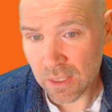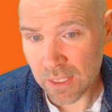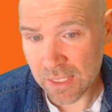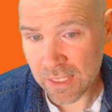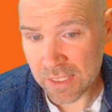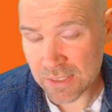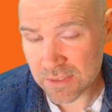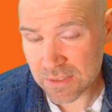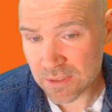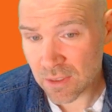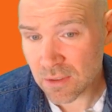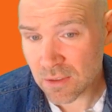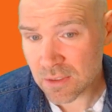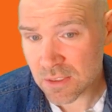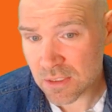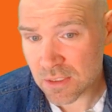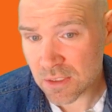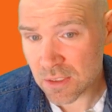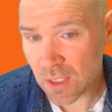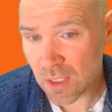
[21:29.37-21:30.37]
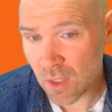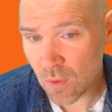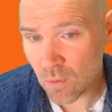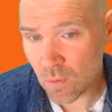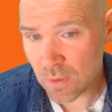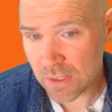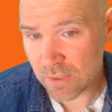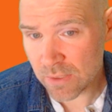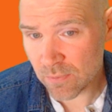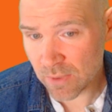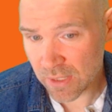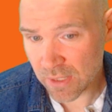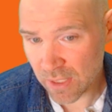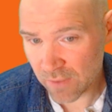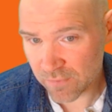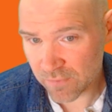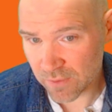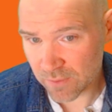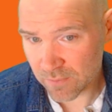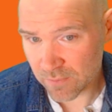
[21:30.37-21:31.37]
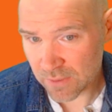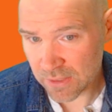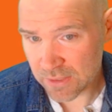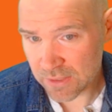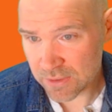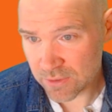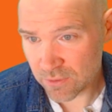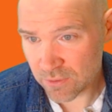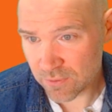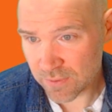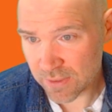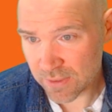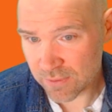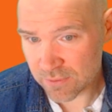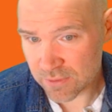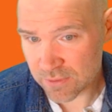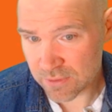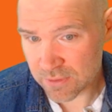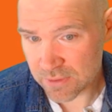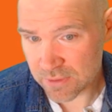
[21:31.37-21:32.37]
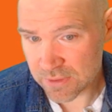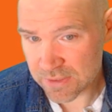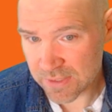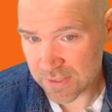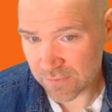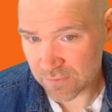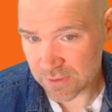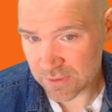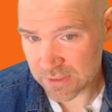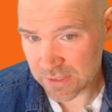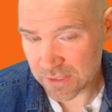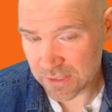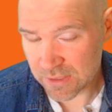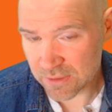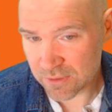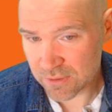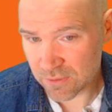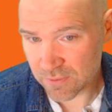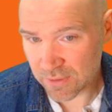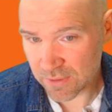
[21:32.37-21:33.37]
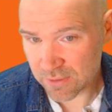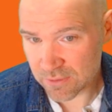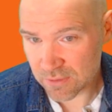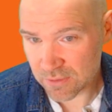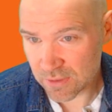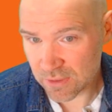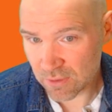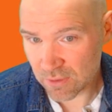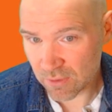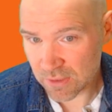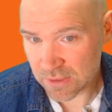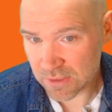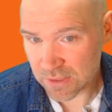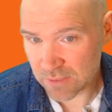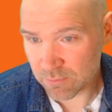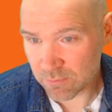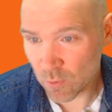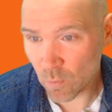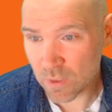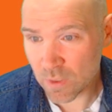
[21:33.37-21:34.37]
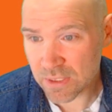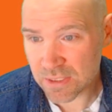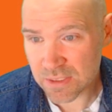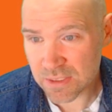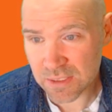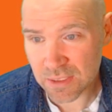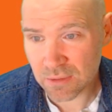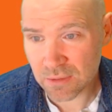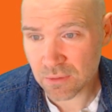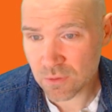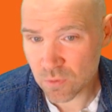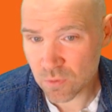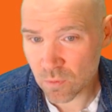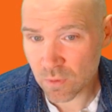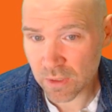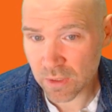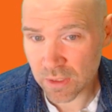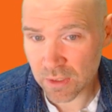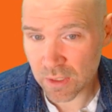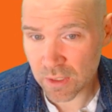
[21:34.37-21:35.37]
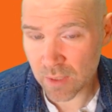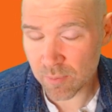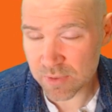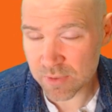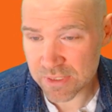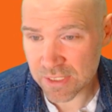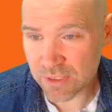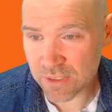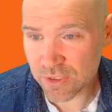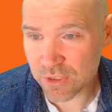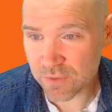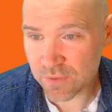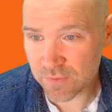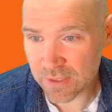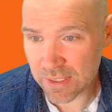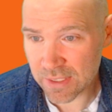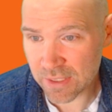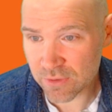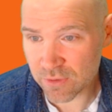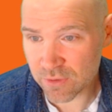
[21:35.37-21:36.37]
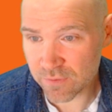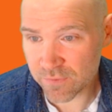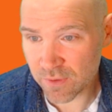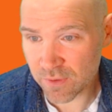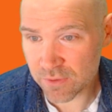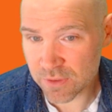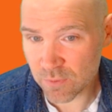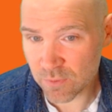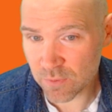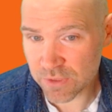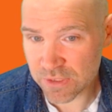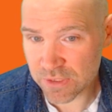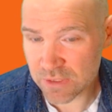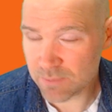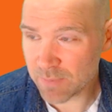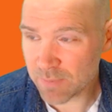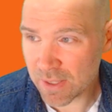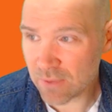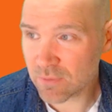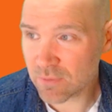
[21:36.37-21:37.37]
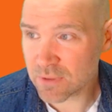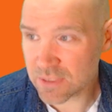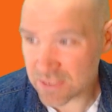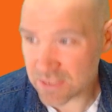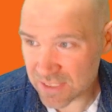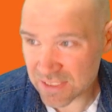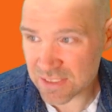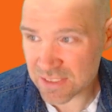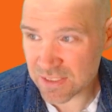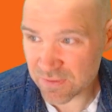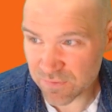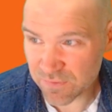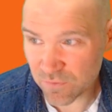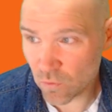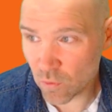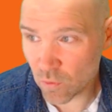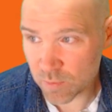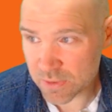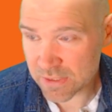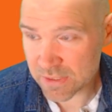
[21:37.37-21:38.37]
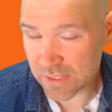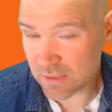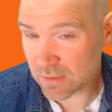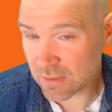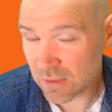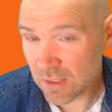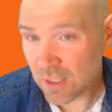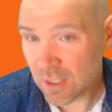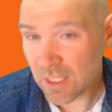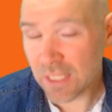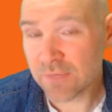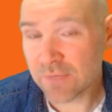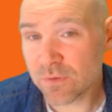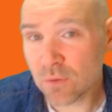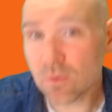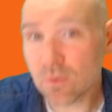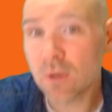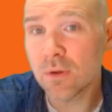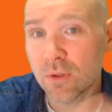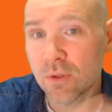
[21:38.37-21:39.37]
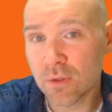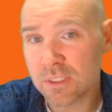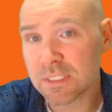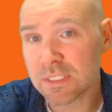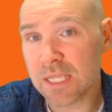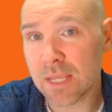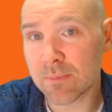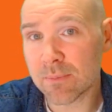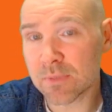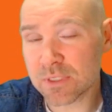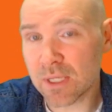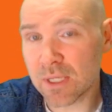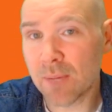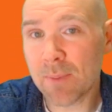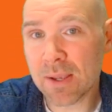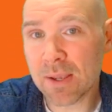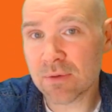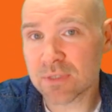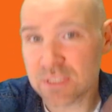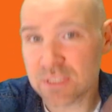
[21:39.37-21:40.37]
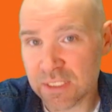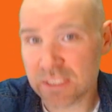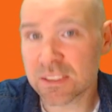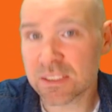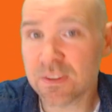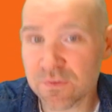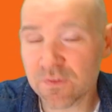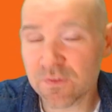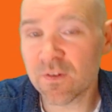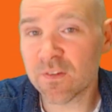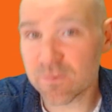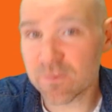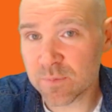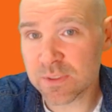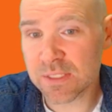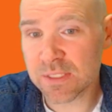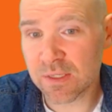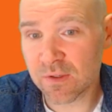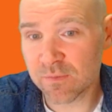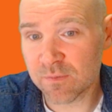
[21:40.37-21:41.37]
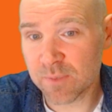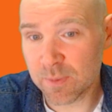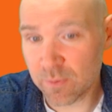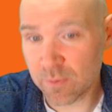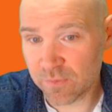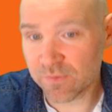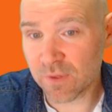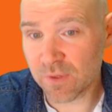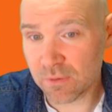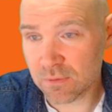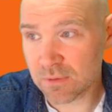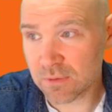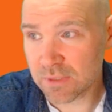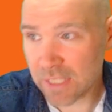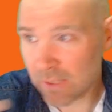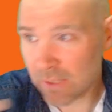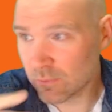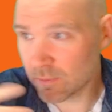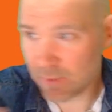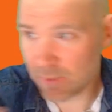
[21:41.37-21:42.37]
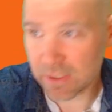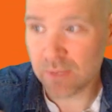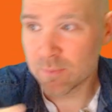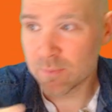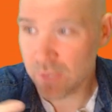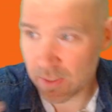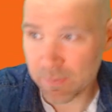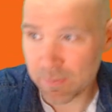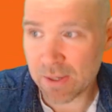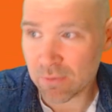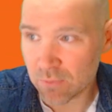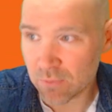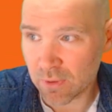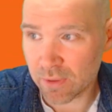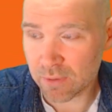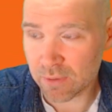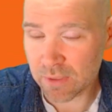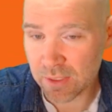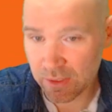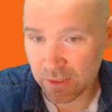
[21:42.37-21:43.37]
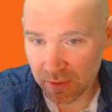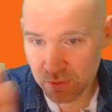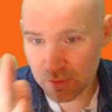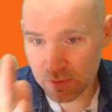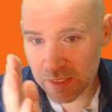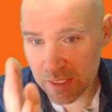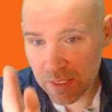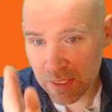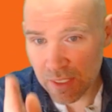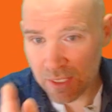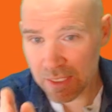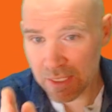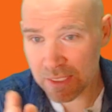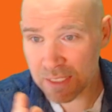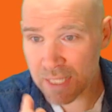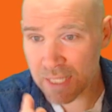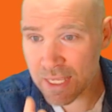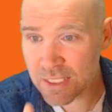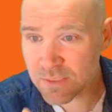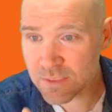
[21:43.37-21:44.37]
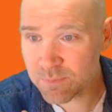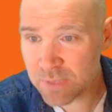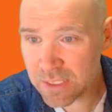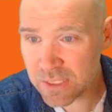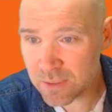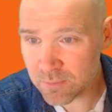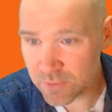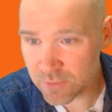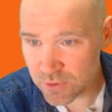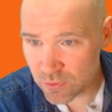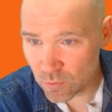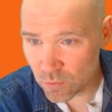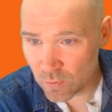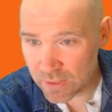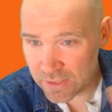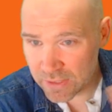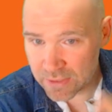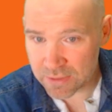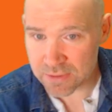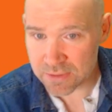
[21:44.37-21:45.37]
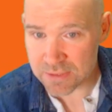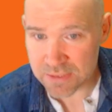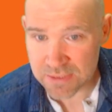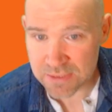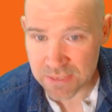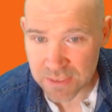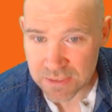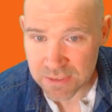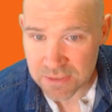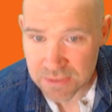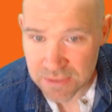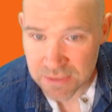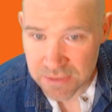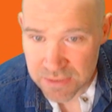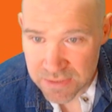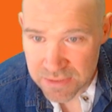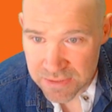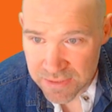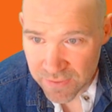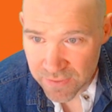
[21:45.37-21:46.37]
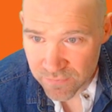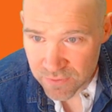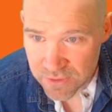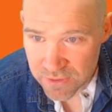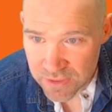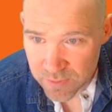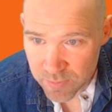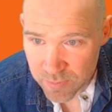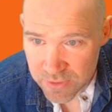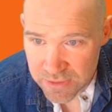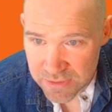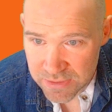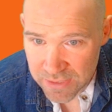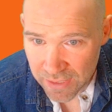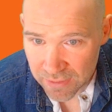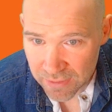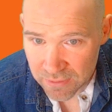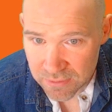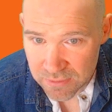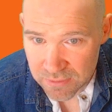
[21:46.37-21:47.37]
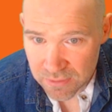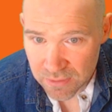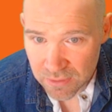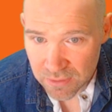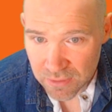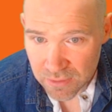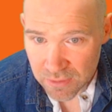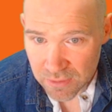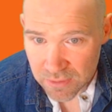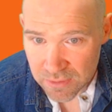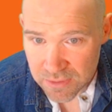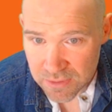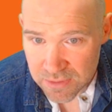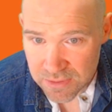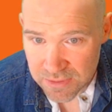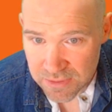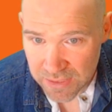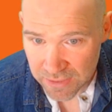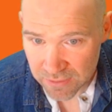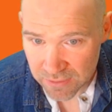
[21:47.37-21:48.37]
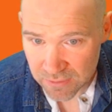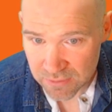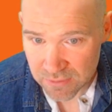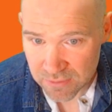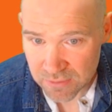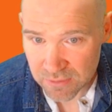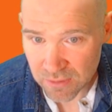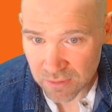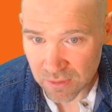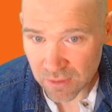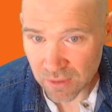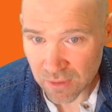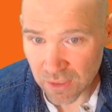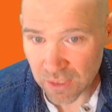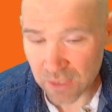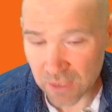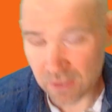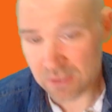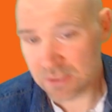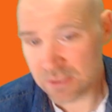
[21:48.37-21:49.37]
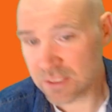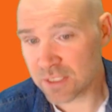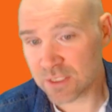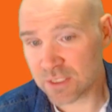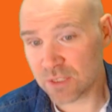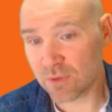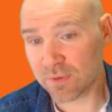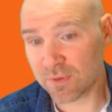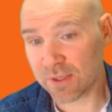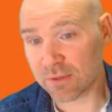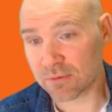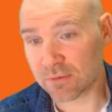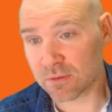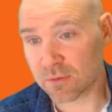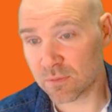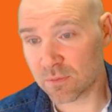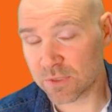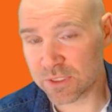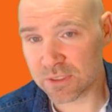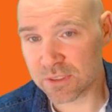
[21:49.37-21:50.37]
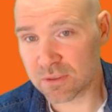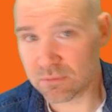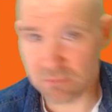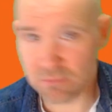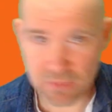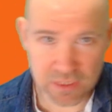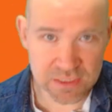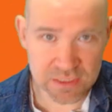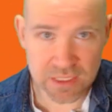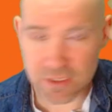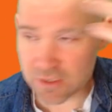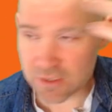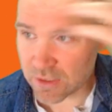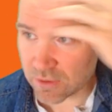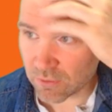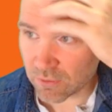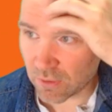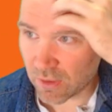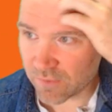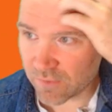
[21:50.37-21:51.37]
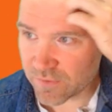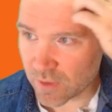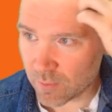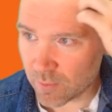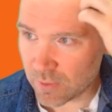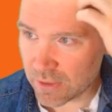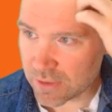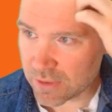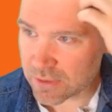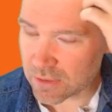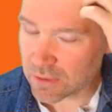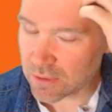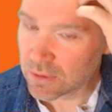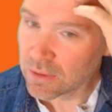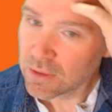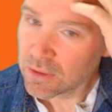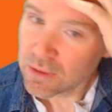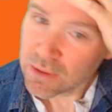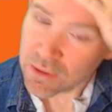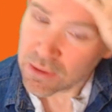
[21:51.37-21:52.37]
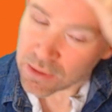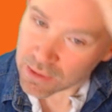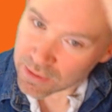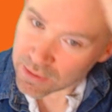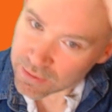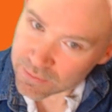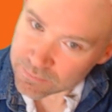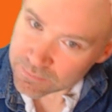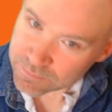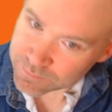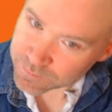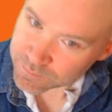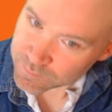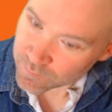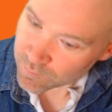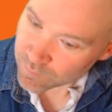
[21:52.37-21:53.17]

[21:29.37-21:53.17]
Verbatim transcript: It does slowly recover in 2017, 2019, but we're still talking a percentage of the electorate voting which is about 64%. If you wrote in your exams about 65% of people vote, that would be about right. It, you know, it, it has been between 60 to 70% since uh, since 2000, which is essentially your lifetime, really, isn't it? Um,